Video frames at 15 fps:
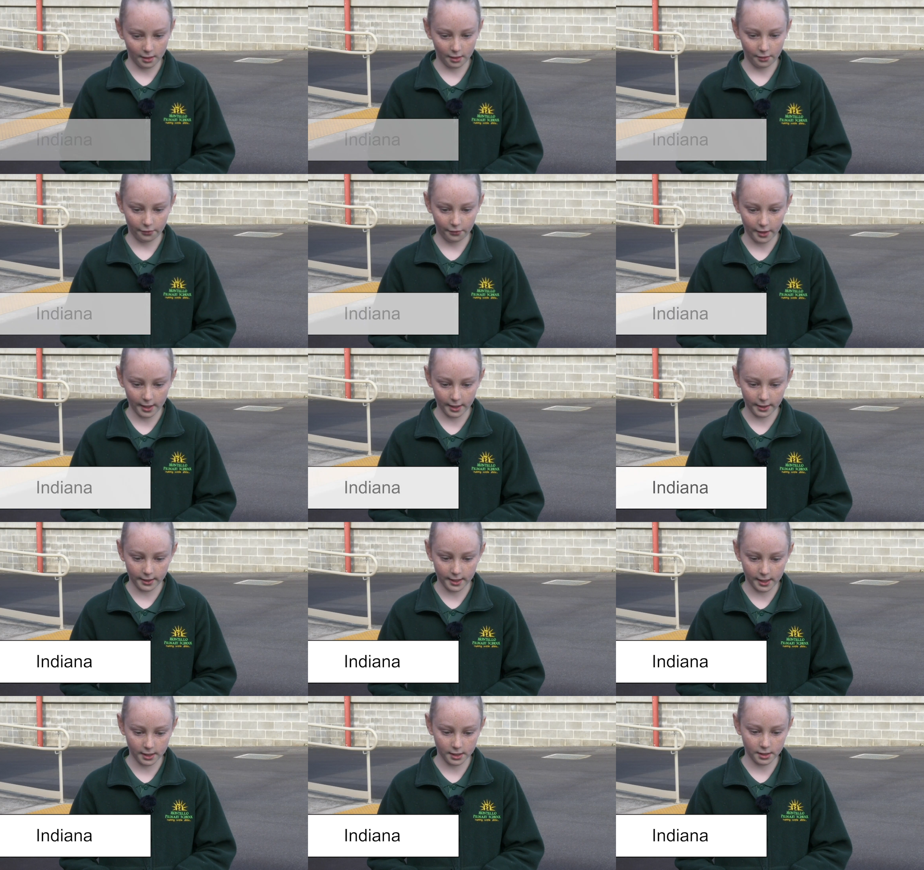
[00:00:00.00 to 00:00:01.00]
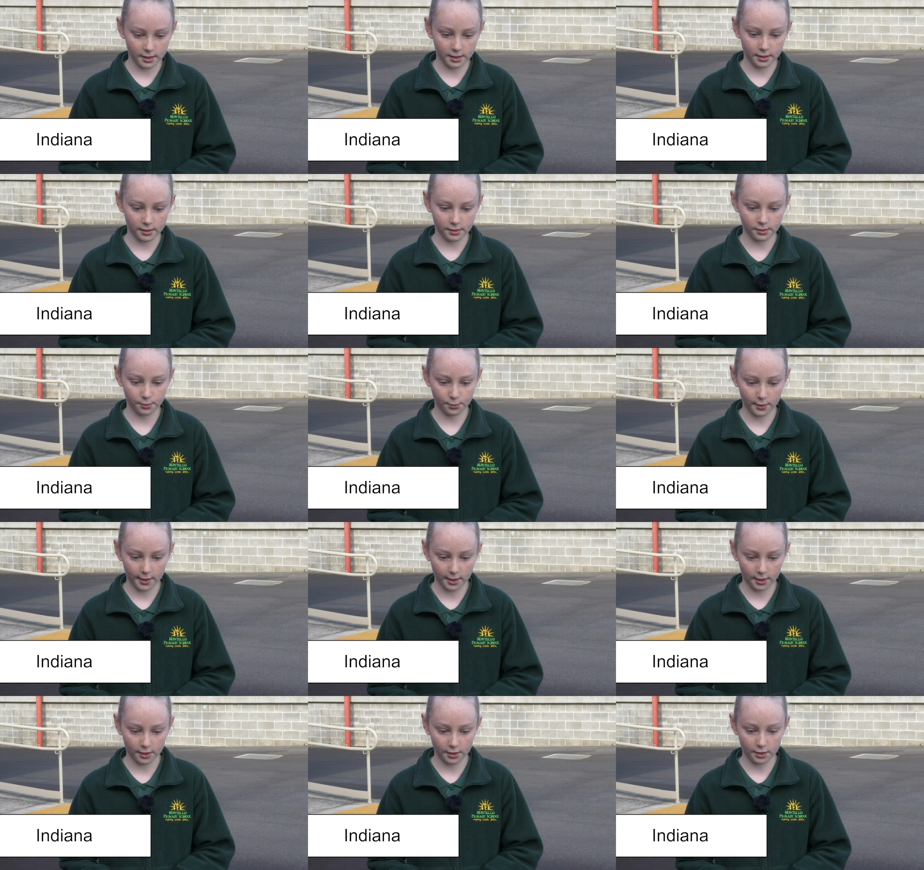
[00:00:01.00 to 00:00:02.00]
A fair test is
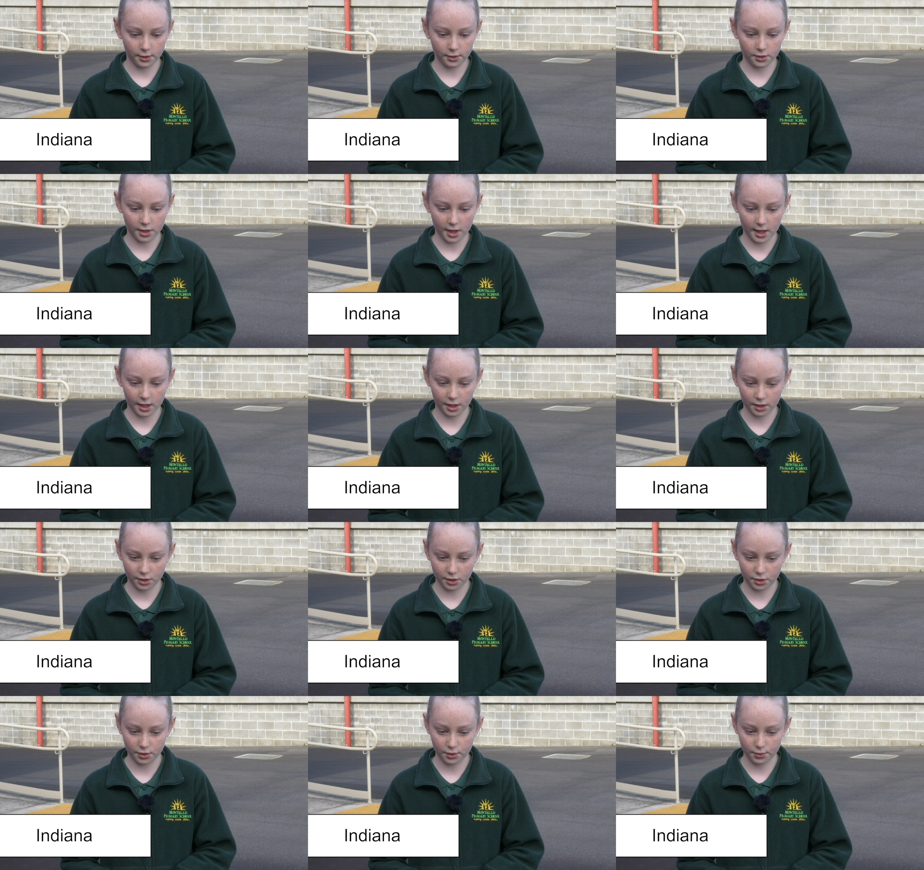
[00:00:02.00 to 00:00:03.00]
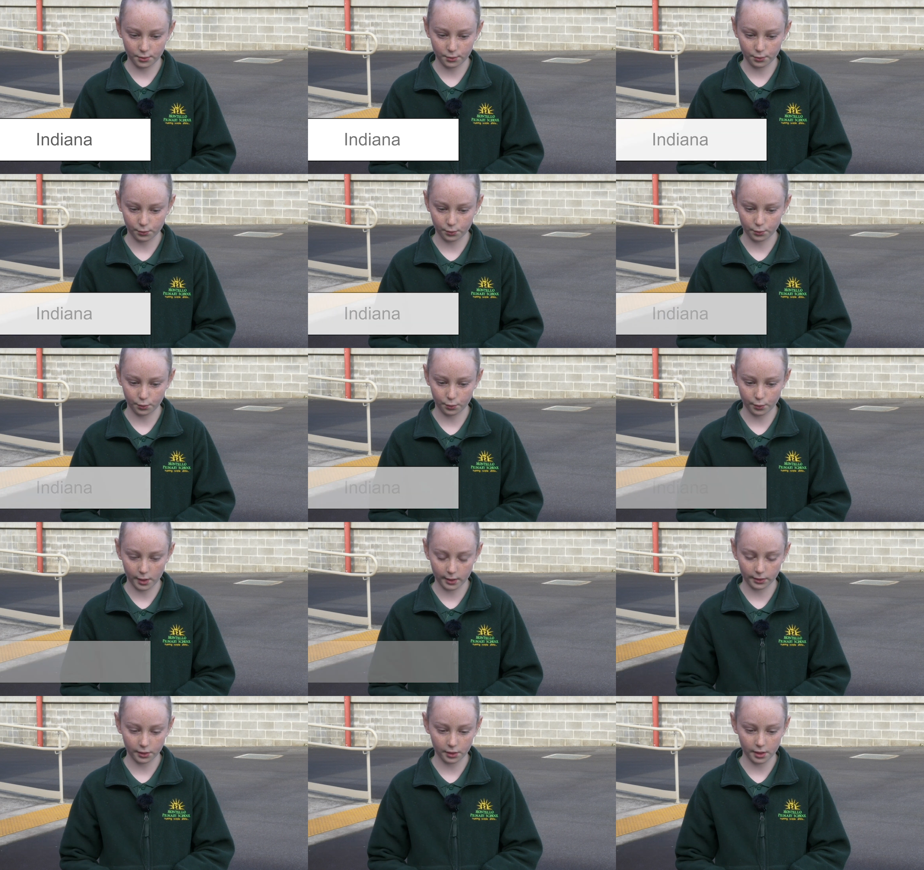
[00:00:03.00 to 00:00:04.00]
where you change
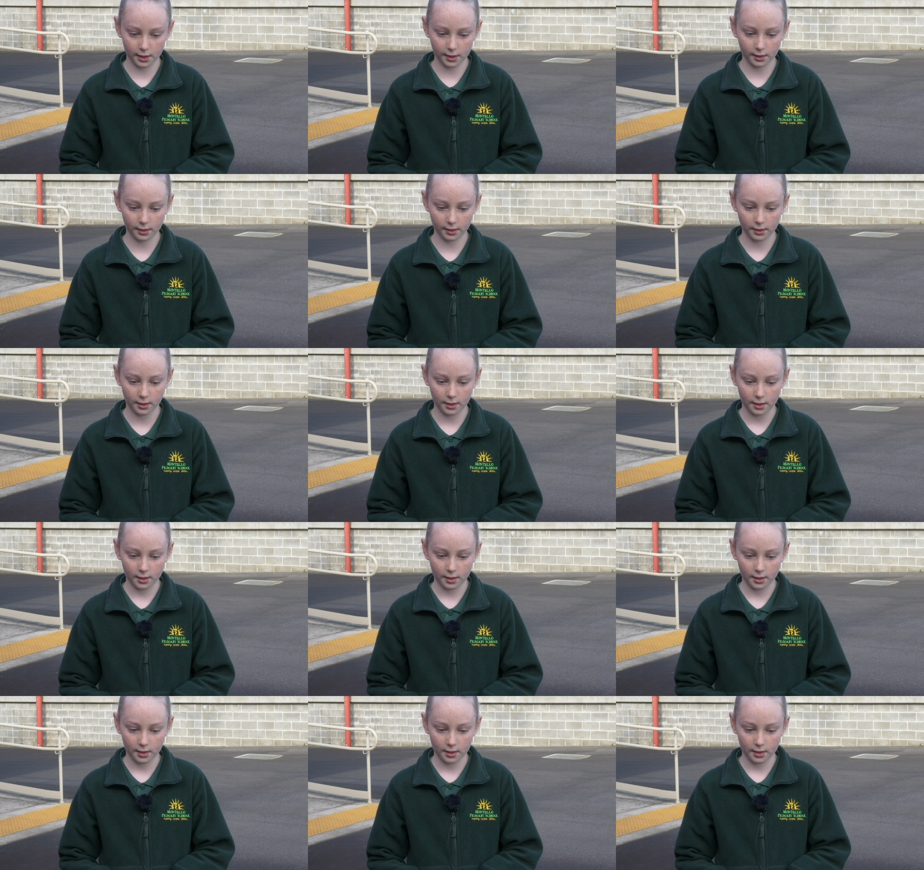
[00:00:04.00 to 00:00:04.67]
one thing